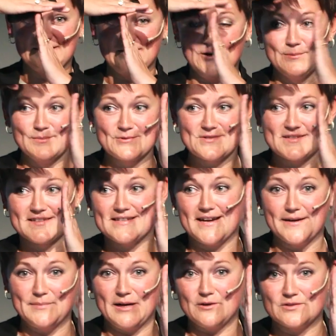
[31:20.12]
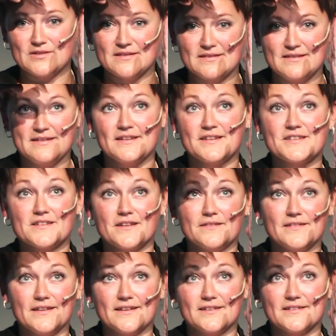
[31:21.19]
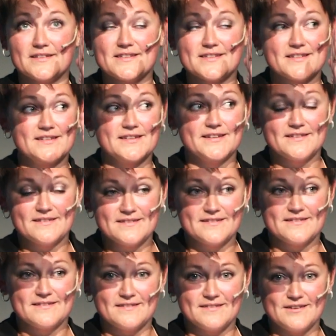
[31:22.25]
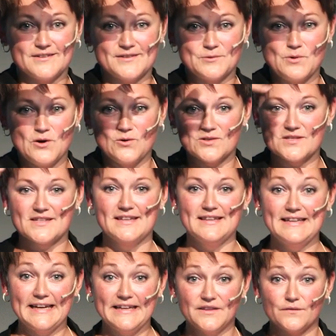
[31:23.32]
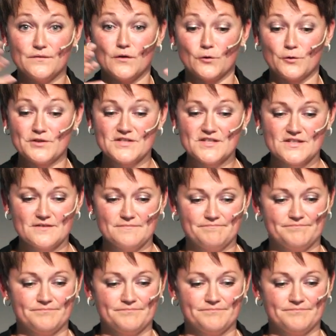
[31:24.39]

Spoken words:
Almost a timeout. Something on the ceiling, on the walls, like the forest.